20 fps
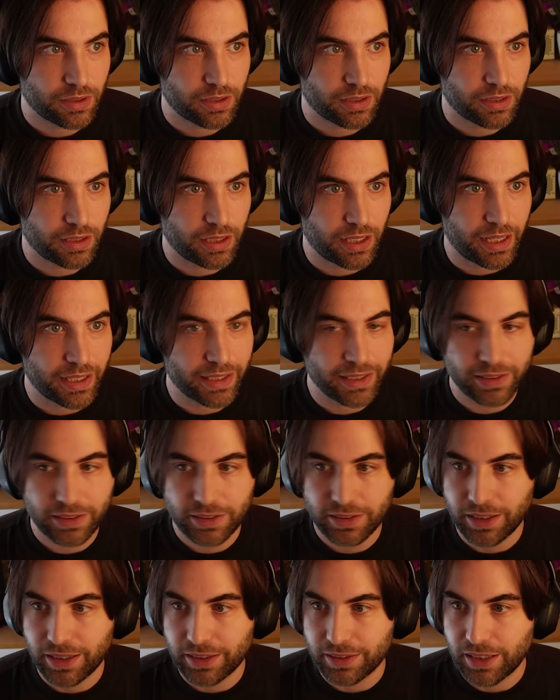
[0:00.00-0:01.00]
I
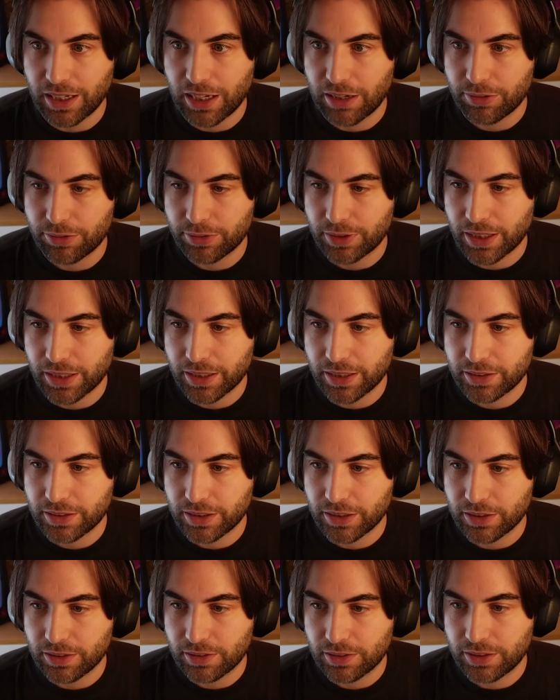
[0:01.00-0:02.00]
can have like
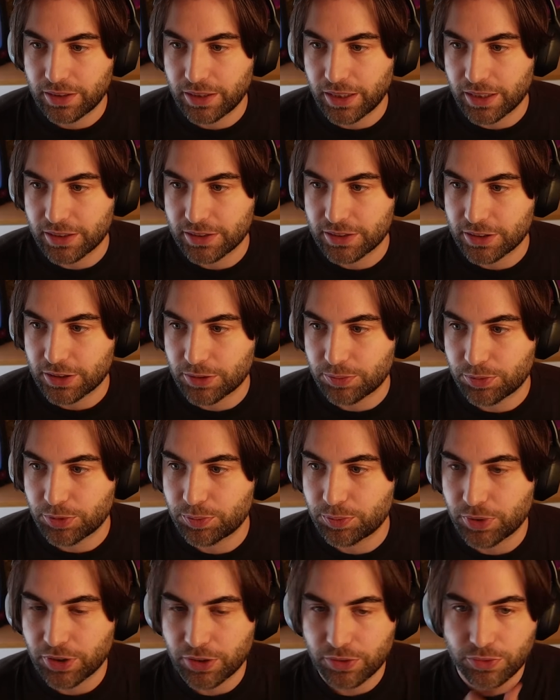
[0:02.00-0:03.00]
the answer
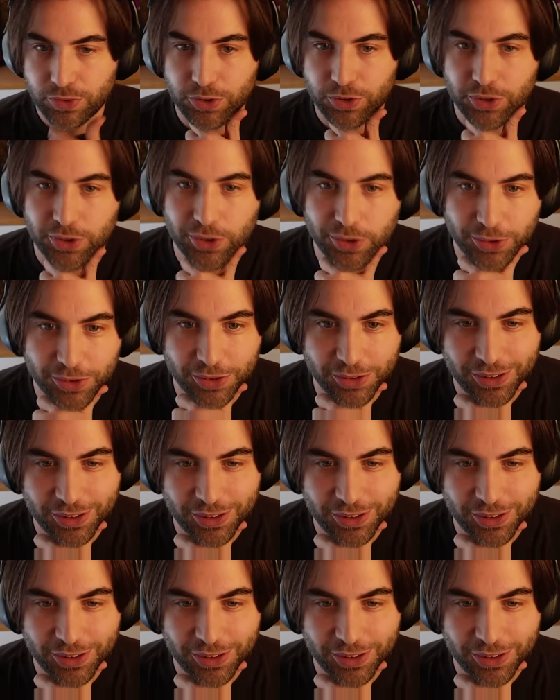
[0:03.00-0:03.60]
prepared for you